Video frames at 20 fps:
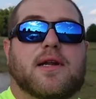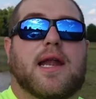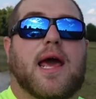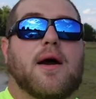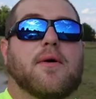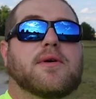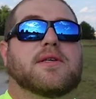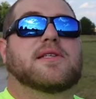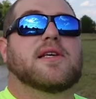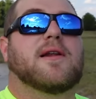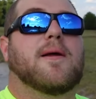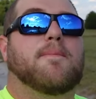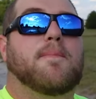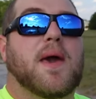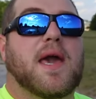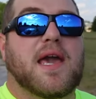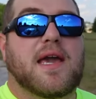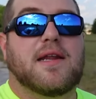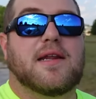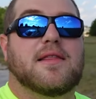Now, is it a
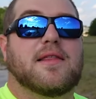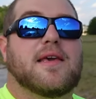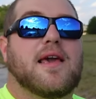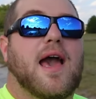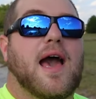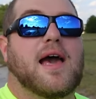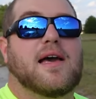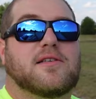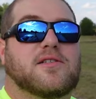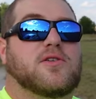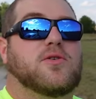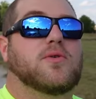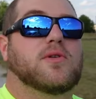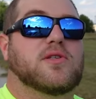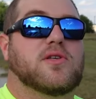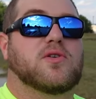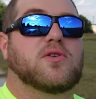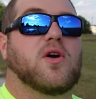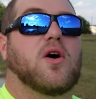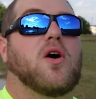pain in the ass to
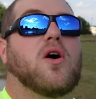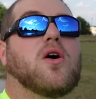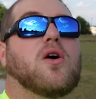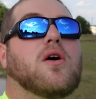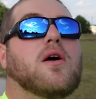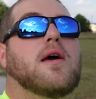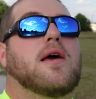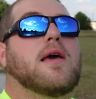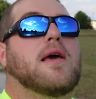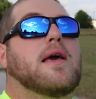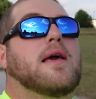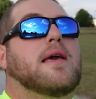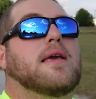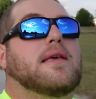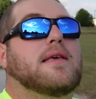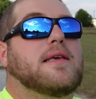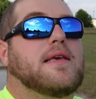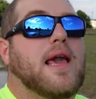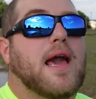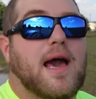install?
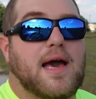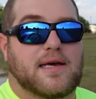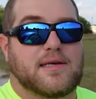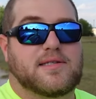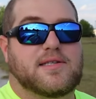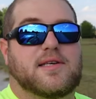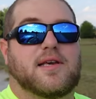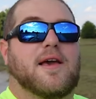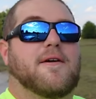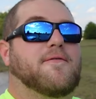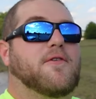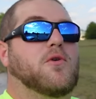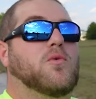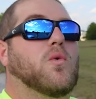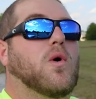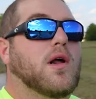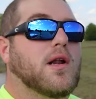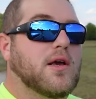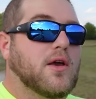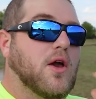Yes. If you
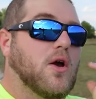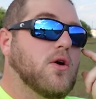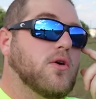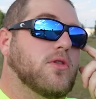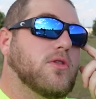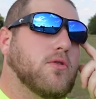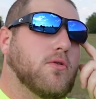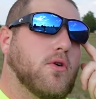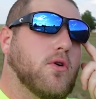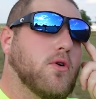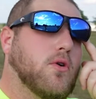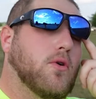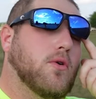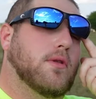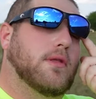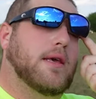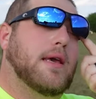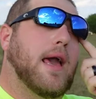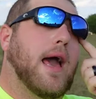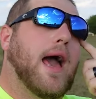want to go through
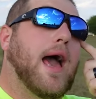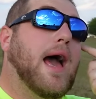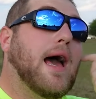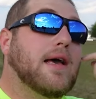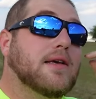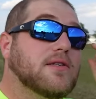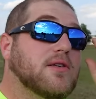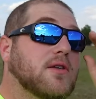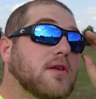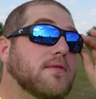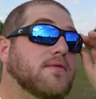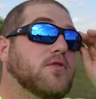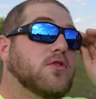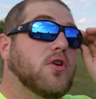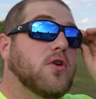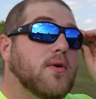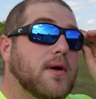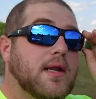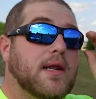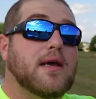the hassle of
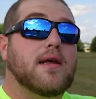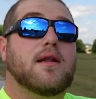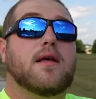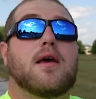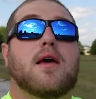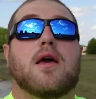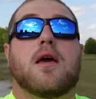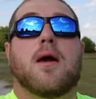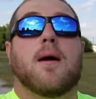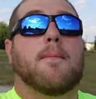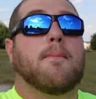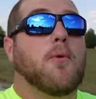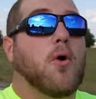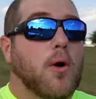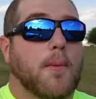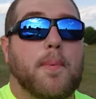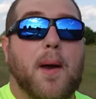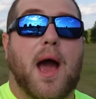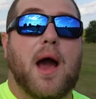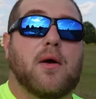doing it,
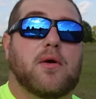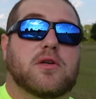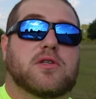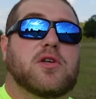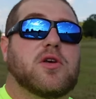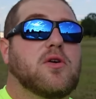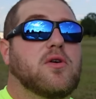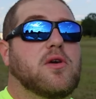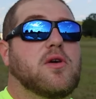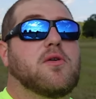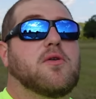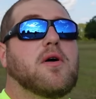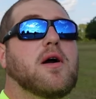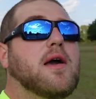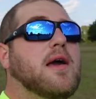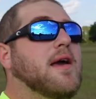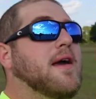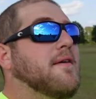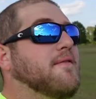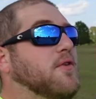more power to you.
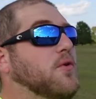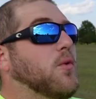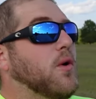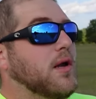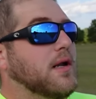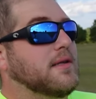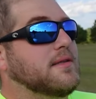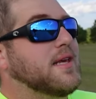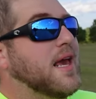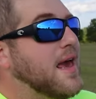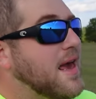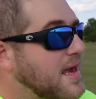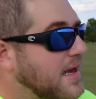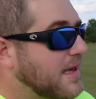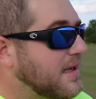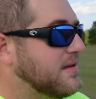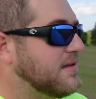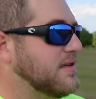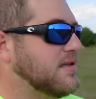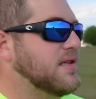If you want to take
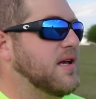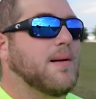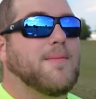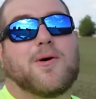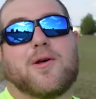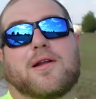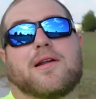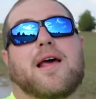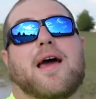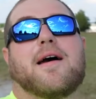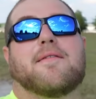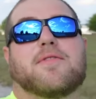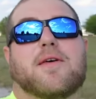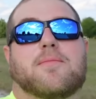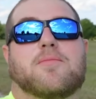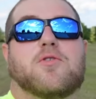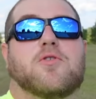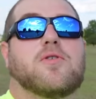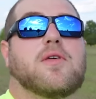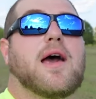it to someone and have
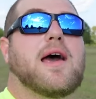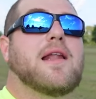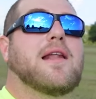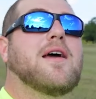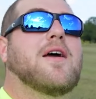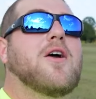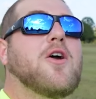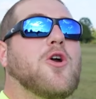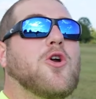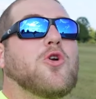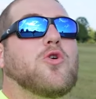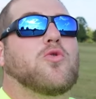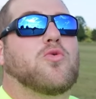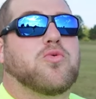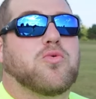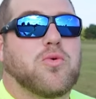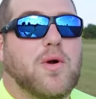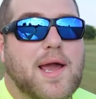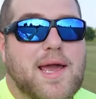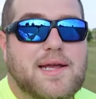them do that,
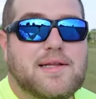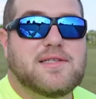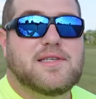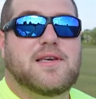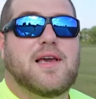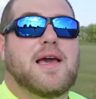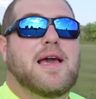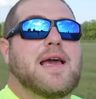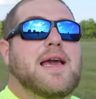great.